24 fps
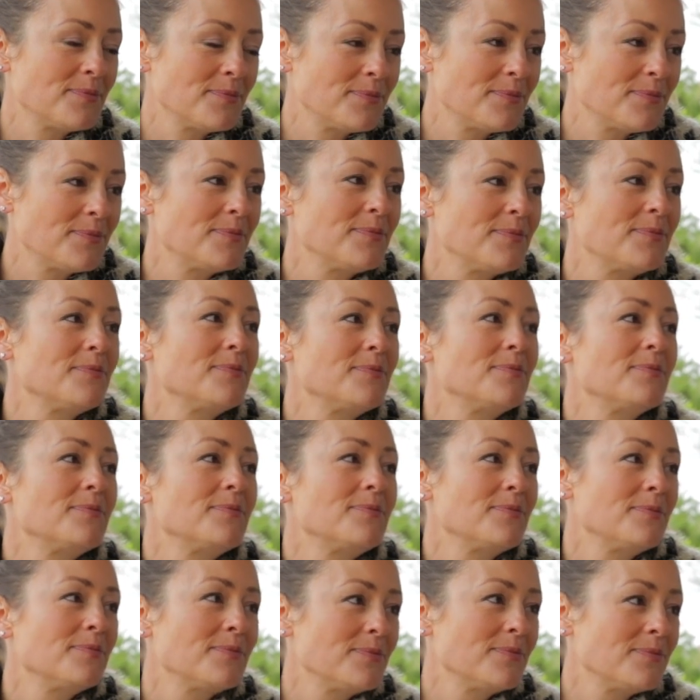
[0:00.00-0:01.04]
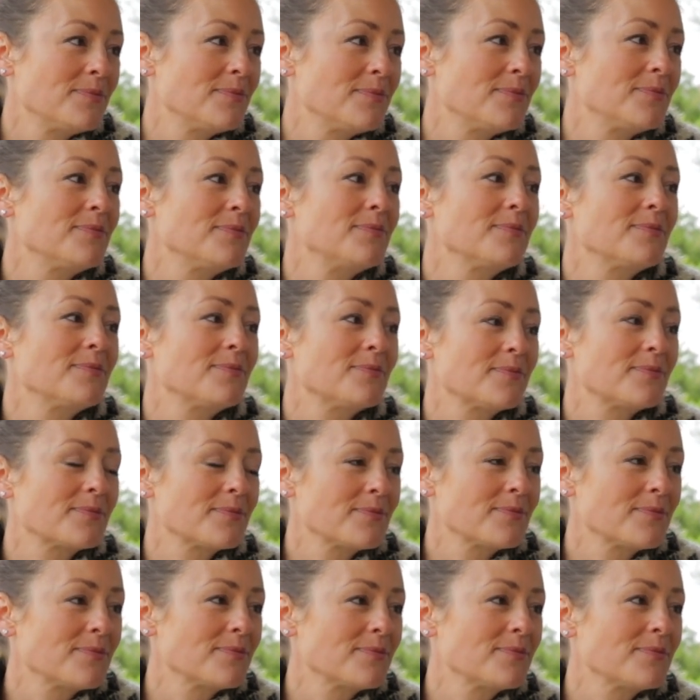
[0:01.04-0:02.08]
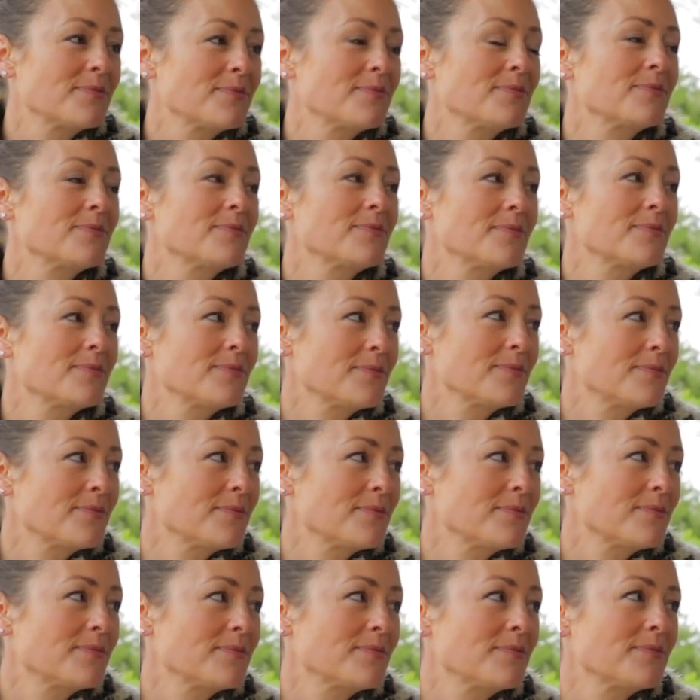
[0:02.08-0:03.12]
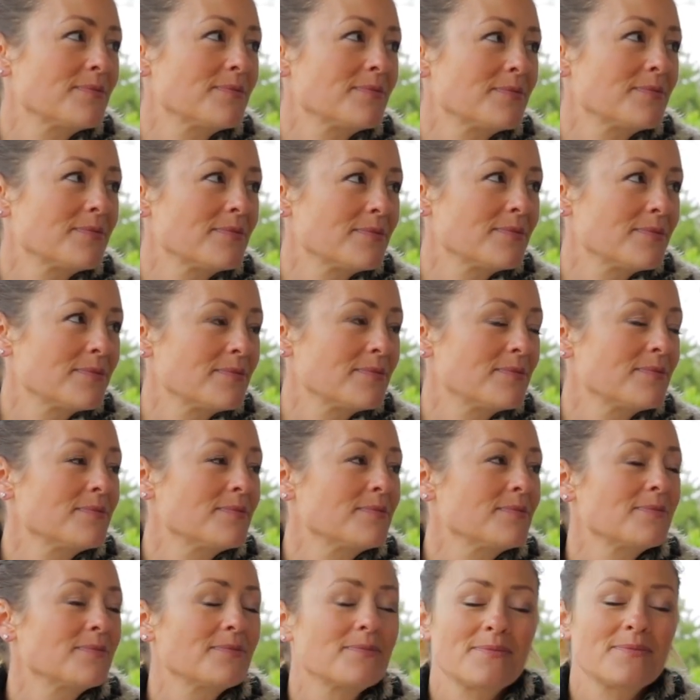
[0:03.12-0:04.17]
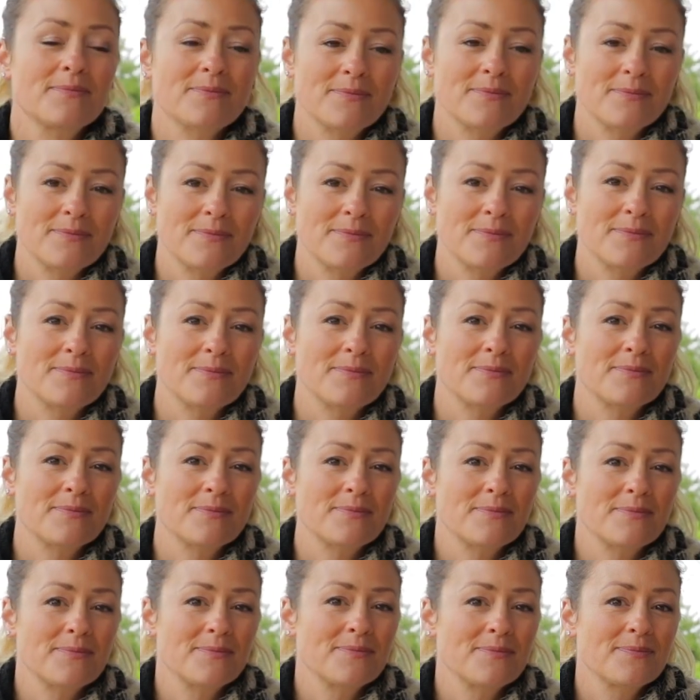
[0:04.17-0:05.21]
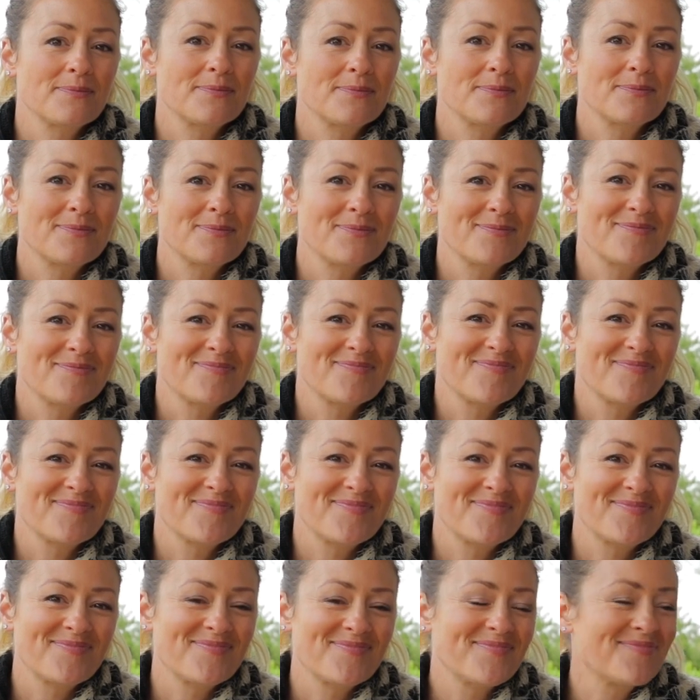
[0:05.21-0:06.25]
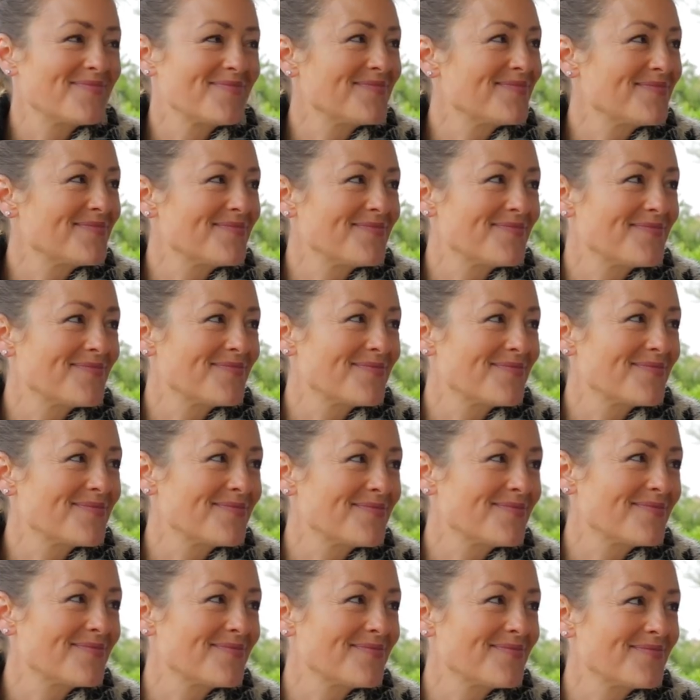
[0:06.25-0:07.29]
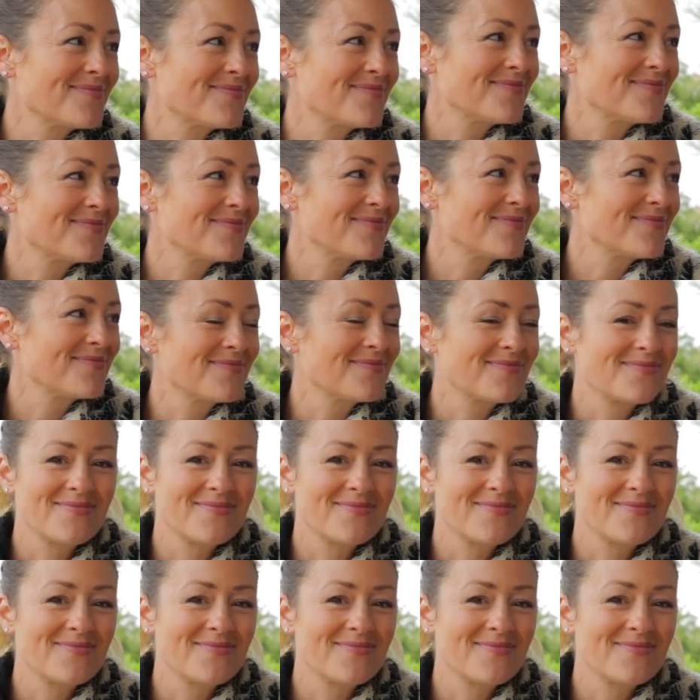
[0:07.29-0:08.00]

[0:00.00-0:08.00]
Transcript: This person isn't speaking.